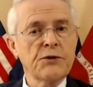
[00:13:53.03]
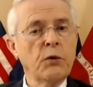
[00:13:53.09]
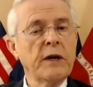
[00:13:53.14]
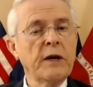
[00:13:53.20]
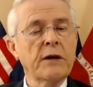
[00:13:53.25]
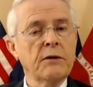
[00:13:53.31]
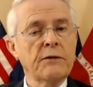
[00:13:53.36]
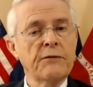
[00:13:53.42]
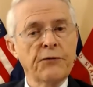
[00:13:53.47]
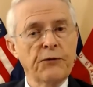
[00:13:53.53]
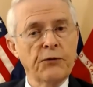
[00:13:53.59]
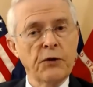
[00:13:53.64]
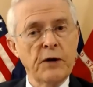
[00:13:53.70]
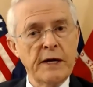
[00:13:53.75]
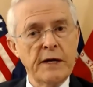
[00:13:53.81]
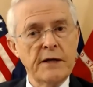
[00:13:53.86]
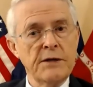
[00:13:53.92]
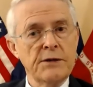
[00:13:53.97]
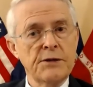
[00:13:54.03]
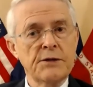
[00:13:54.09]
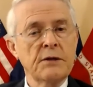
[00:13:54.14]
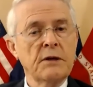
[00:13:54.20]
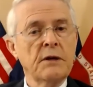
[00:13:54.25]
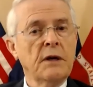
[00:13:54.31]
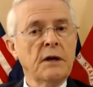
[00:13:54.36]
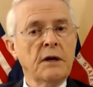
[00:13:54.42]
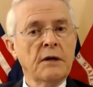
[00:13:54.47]
we could freeze
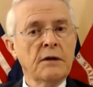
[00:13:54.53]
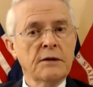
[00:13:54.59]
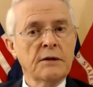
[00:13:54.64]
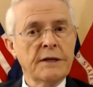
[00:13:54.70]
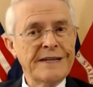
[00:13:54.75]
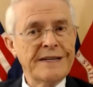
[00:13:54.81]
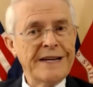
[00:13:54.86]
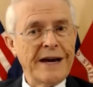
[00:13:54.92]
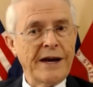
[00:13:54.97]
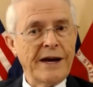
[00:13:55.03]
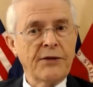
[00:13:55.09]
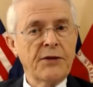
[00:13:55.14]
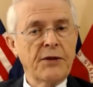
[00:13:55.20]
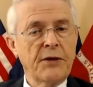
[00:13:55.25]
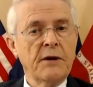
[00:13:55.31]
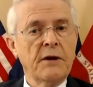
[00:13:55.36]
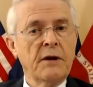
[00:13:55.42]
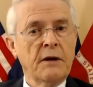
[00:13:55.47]
to death